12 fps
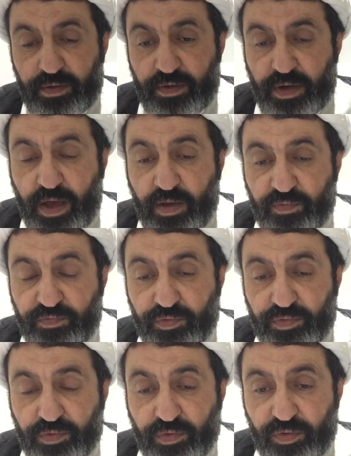Now
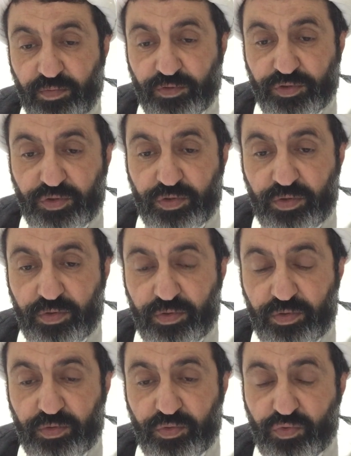for almost
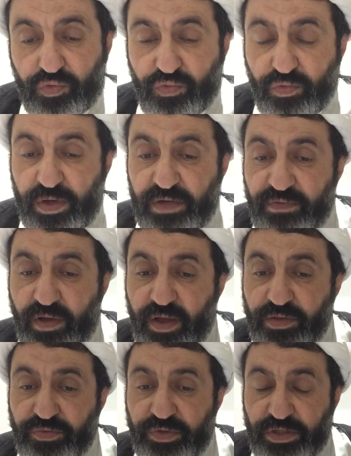
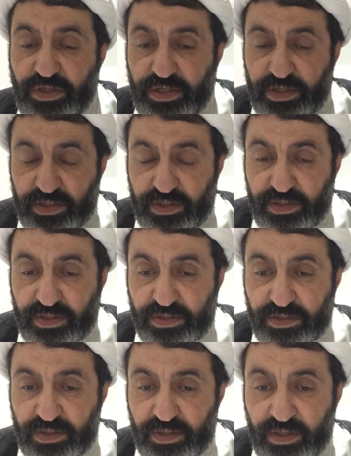1200
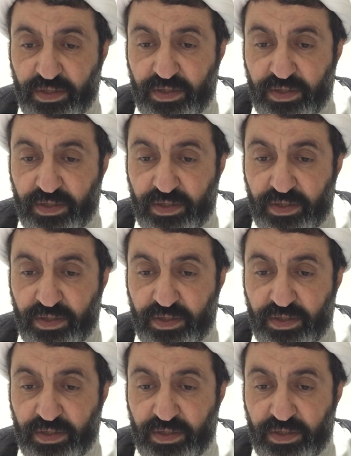years,